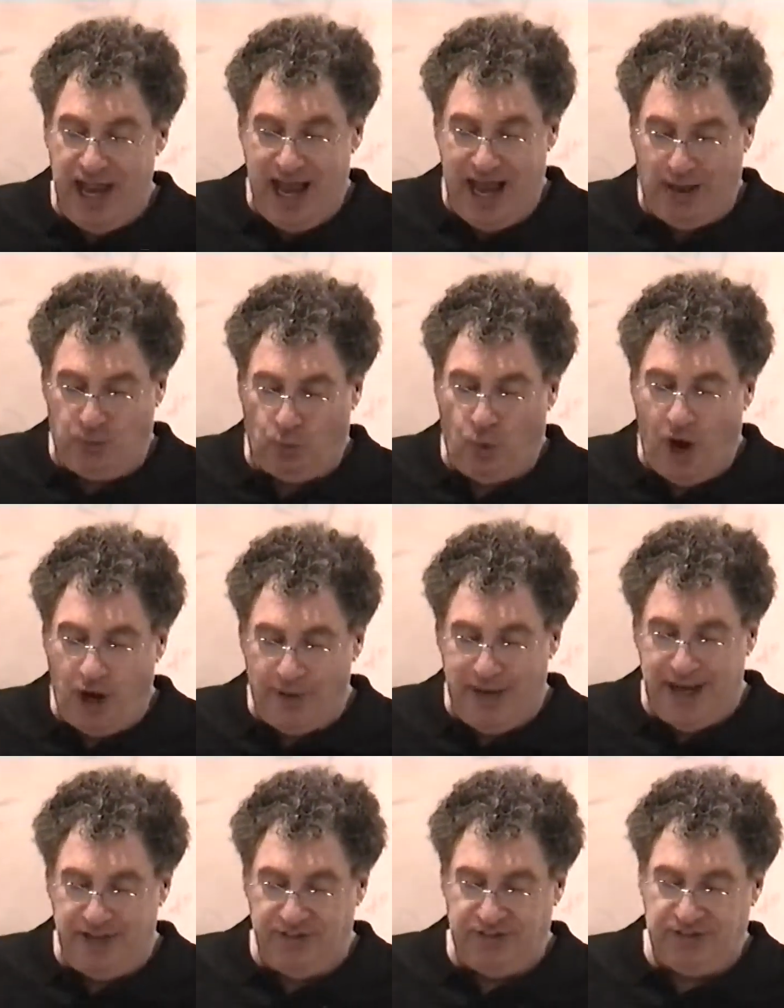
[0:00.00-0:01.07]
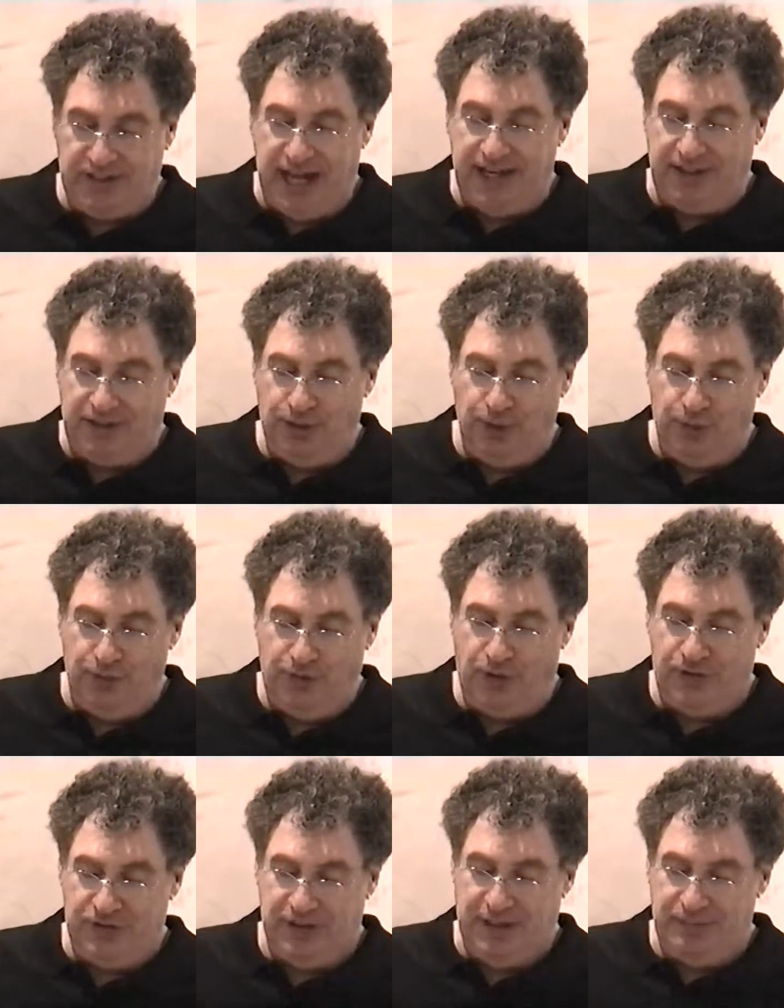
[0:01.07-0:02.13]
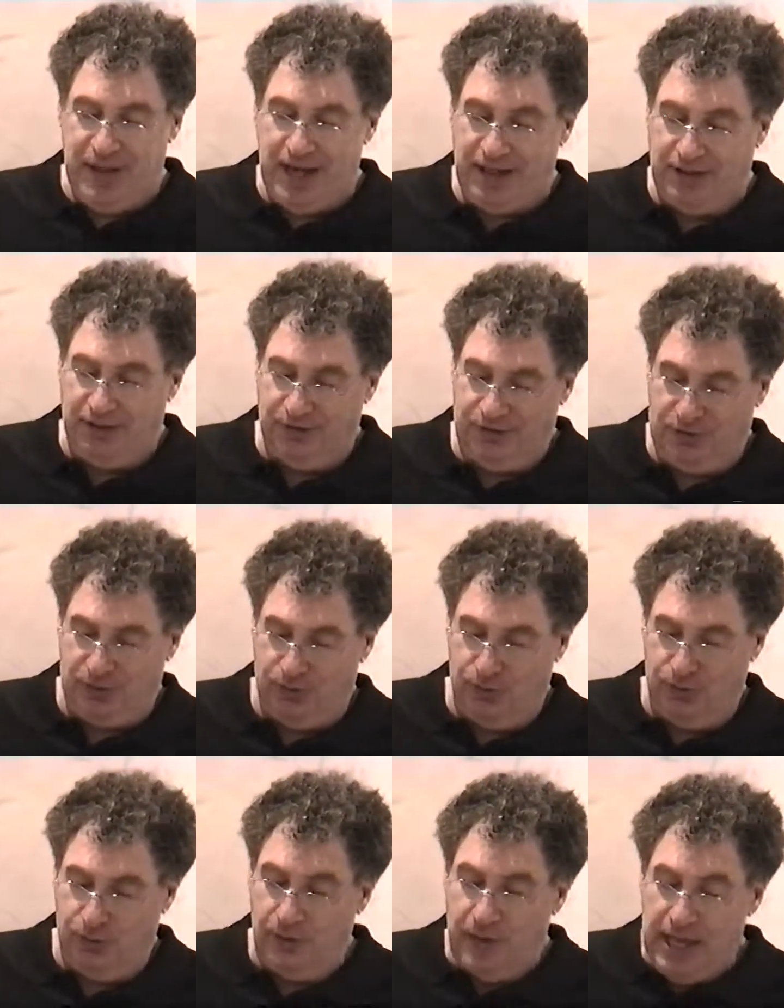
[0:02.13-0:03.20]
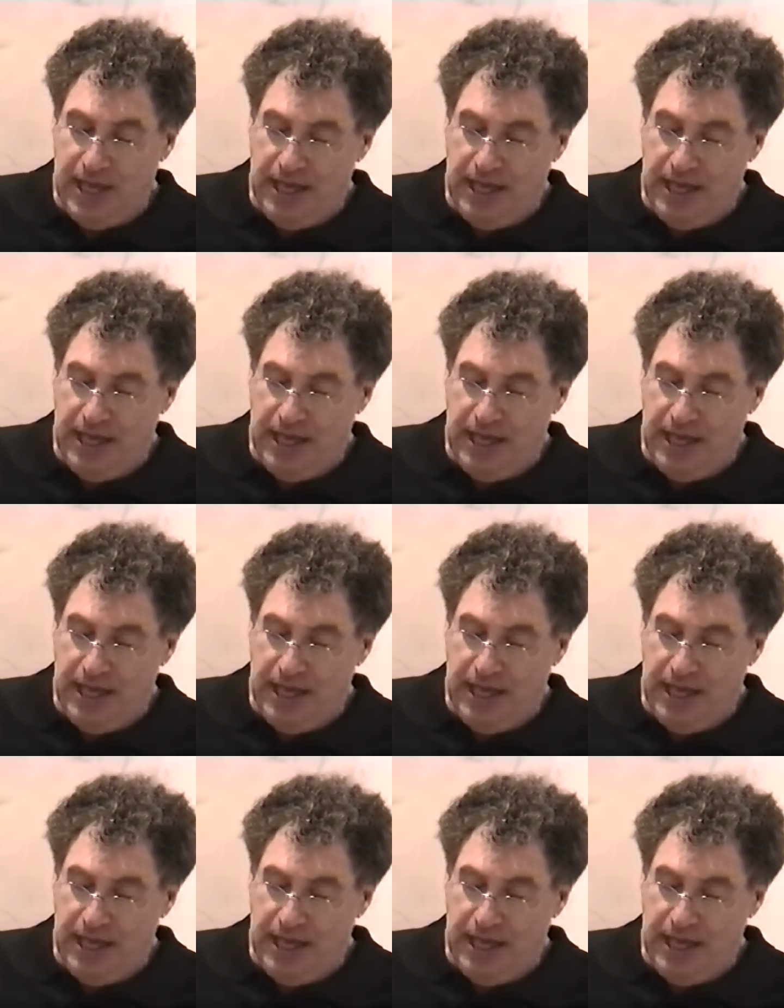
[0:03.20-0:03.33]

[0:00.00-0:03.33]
at Juarez State University Medical School.